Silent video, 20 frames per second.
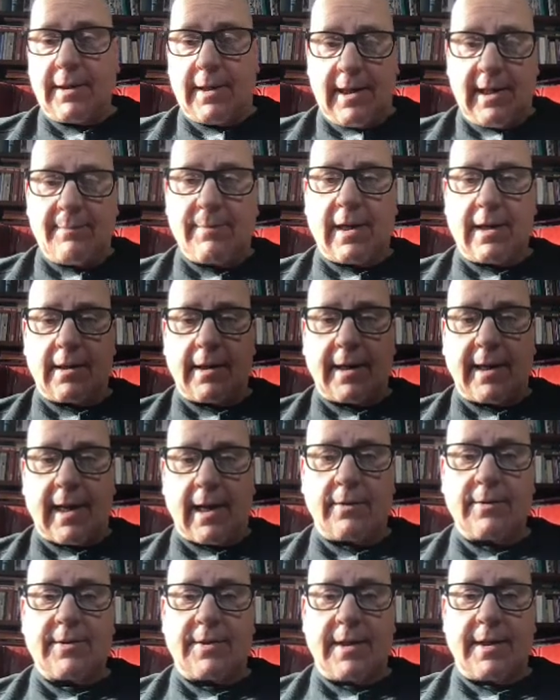email
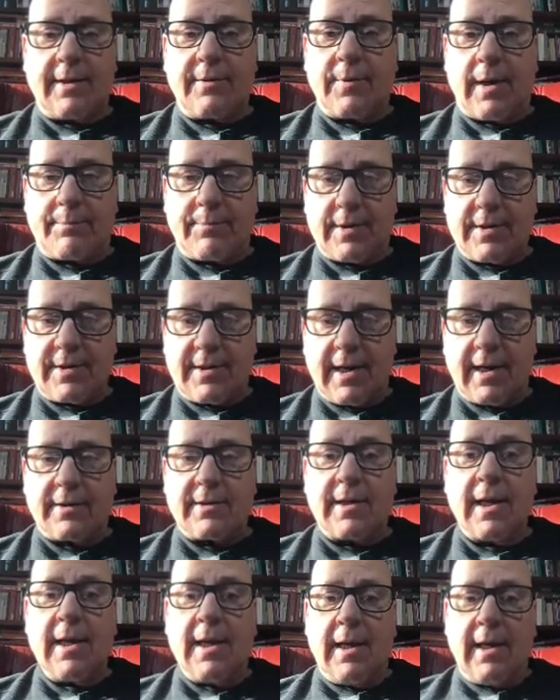accounts that it represents
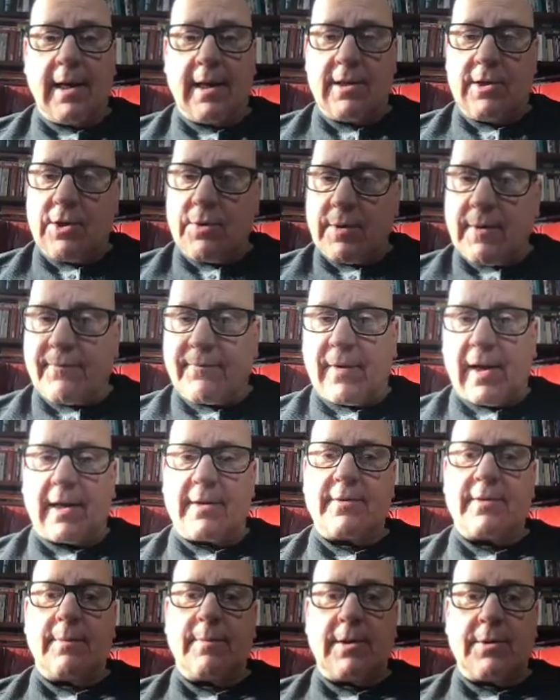and unifies
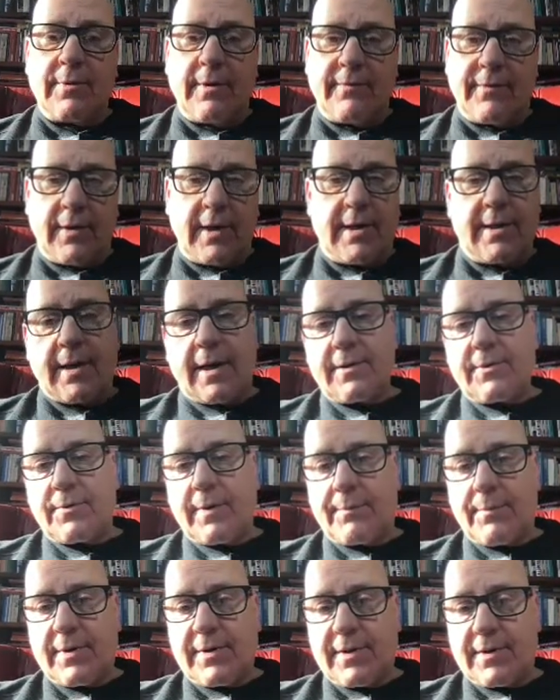them into a very nice
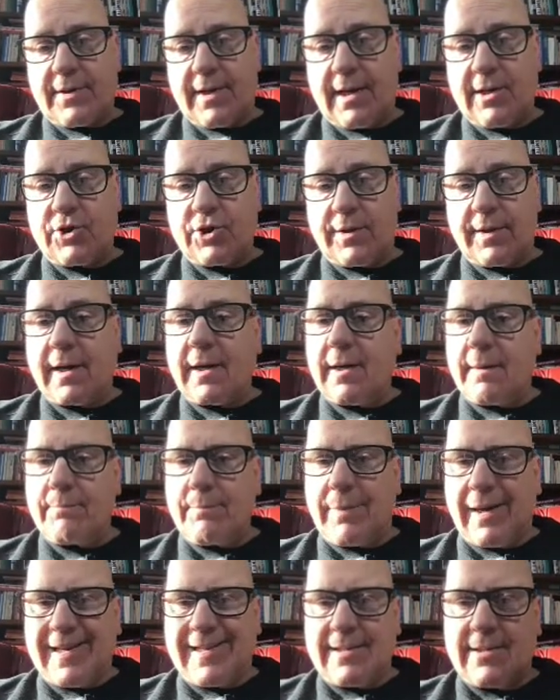representation that
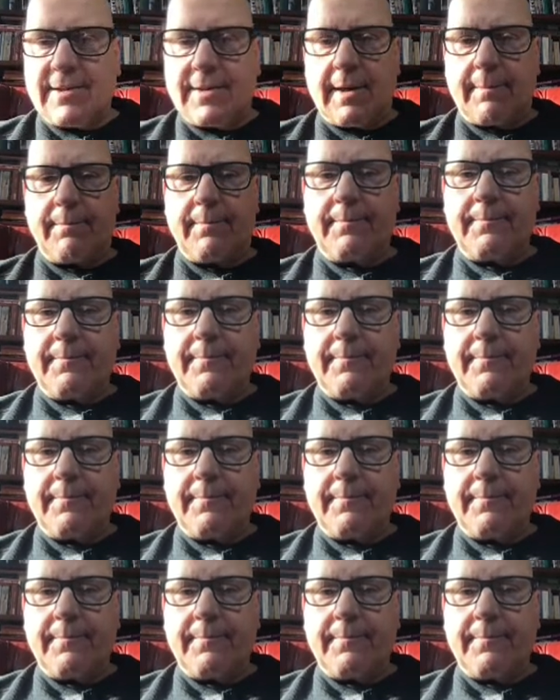combines them.